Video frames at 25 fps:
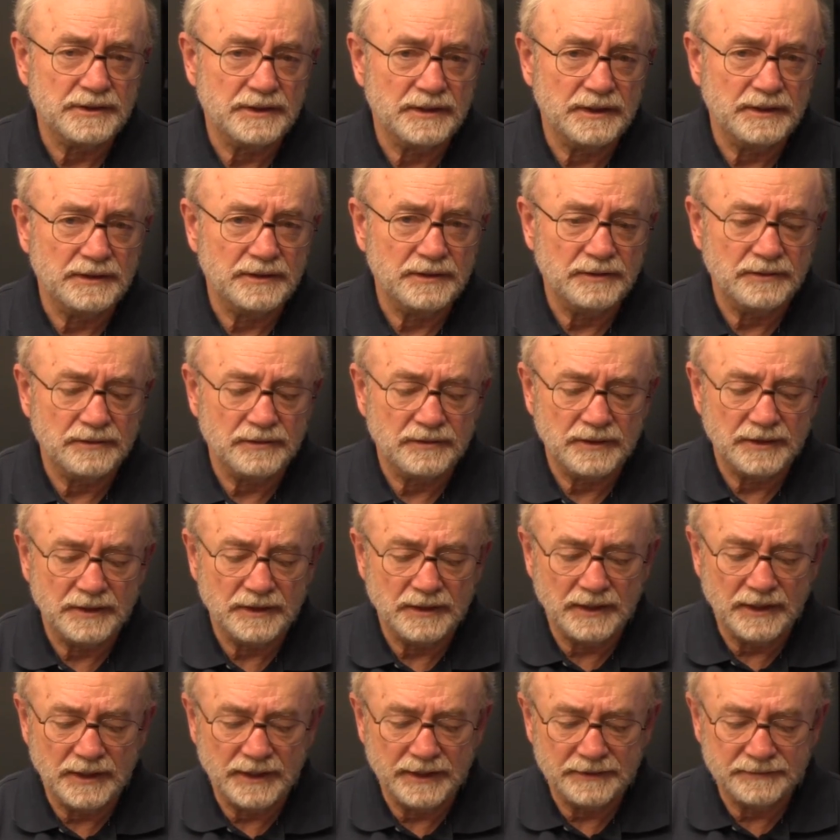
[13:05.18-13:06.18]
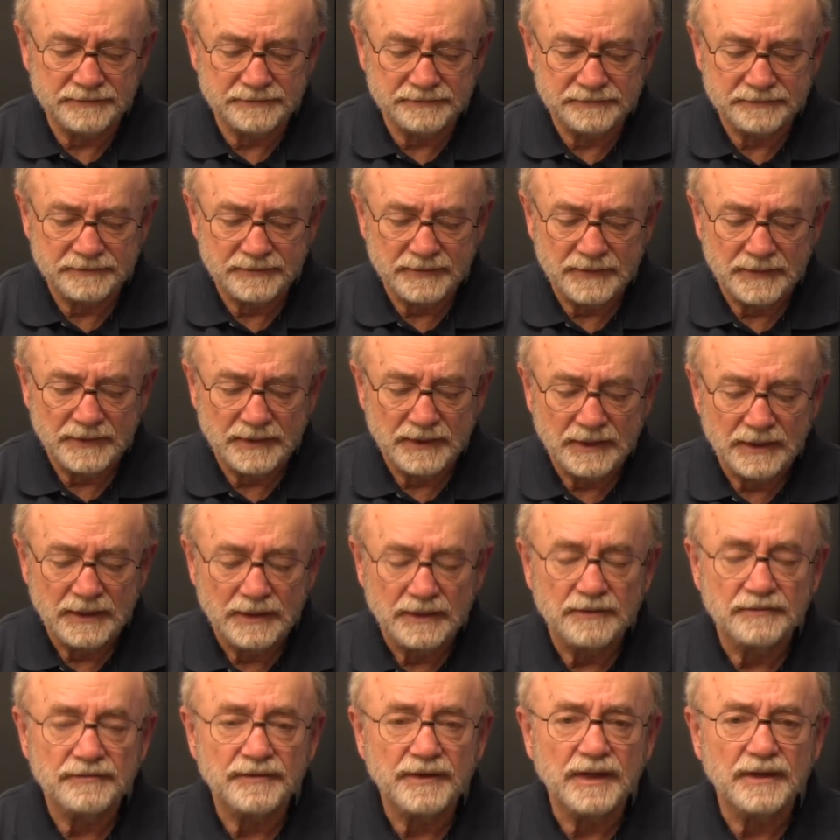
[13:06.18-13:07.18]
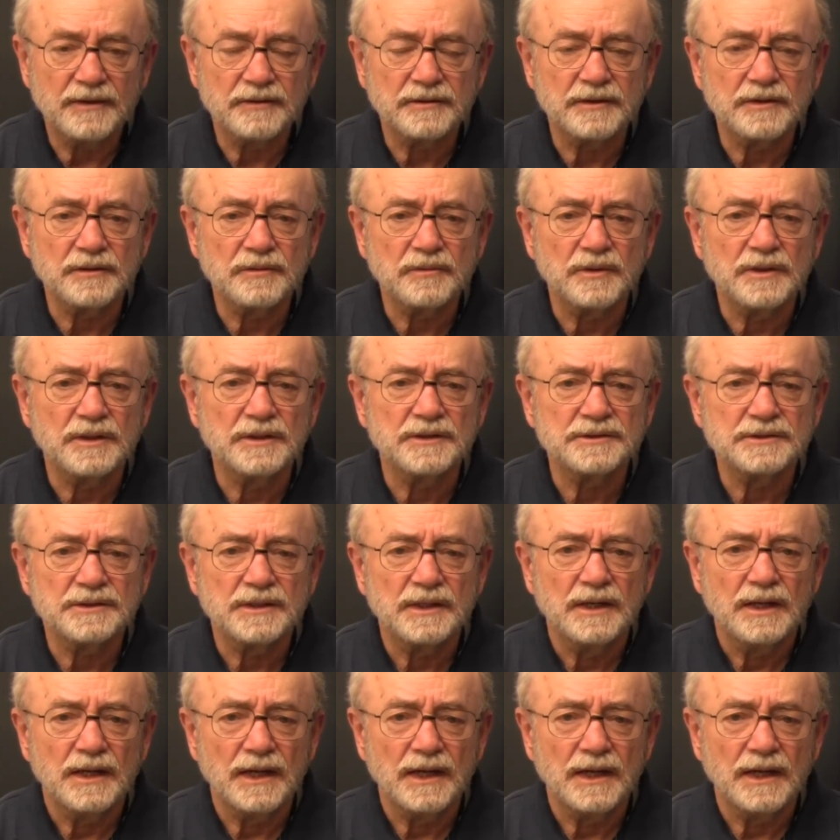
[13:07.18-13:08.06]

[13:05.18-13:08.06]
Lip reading: to 1939. The founder was